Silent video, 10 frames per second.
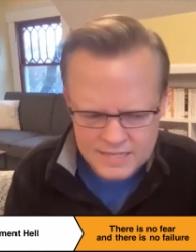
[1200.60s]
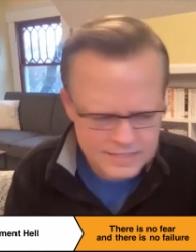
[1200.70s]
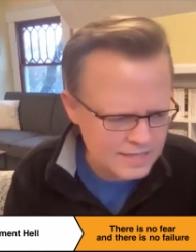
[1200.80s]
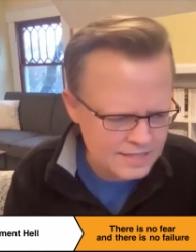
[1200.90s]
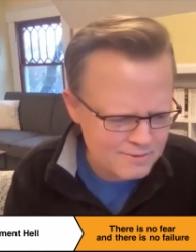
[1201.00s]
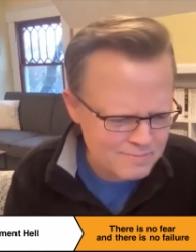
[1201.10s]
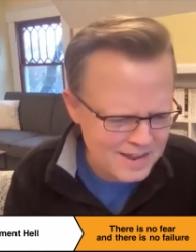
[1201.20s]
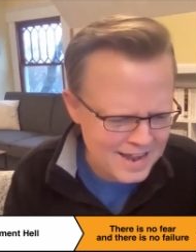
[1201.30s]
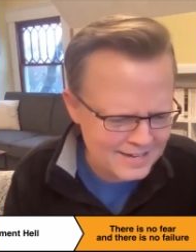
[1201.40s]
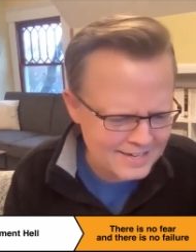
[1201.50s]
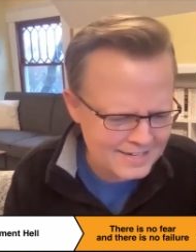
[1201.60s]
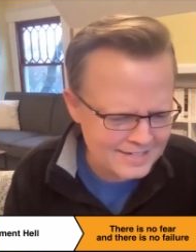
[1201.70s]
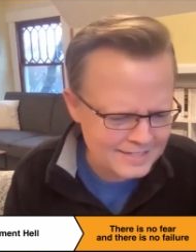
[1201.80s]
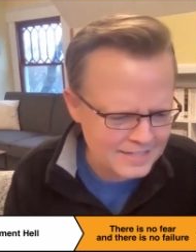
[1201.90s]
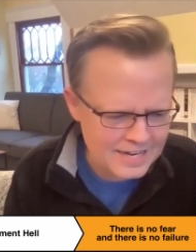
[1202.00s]
as I think back,
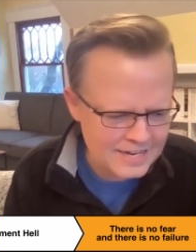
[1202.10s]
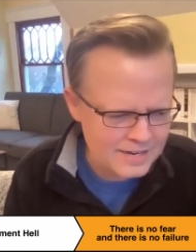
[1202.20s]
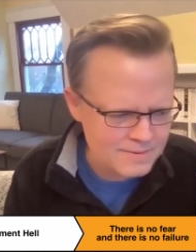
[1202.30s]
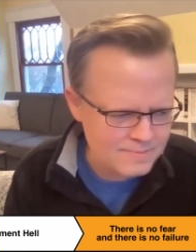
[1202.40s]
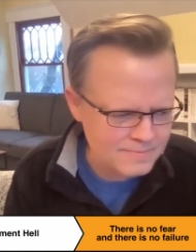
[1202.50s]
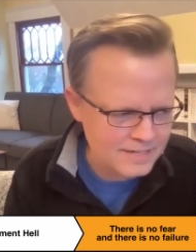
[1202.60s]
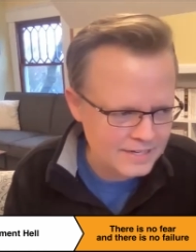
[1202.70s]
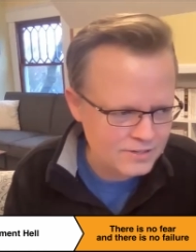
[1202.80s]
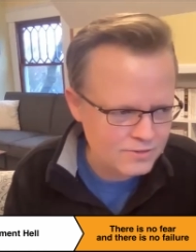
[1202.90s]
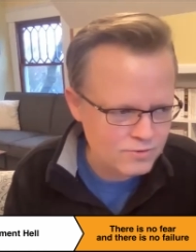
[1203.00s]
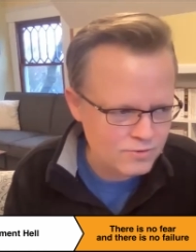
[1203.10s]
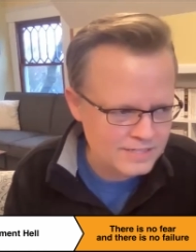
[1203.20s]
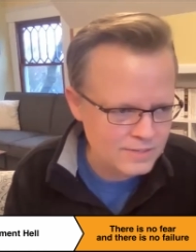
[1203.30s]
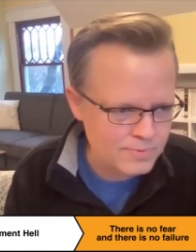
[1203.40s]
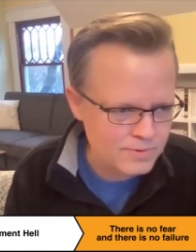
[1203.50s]
like a
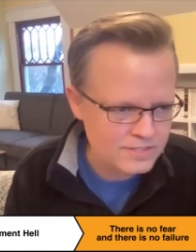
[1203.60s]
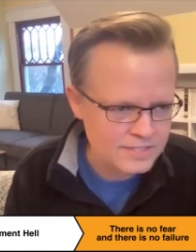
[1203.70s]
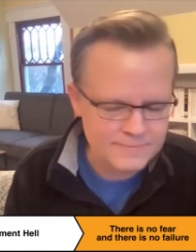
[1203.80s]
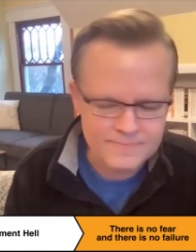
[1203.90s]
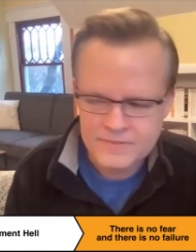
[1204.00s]
crazy person,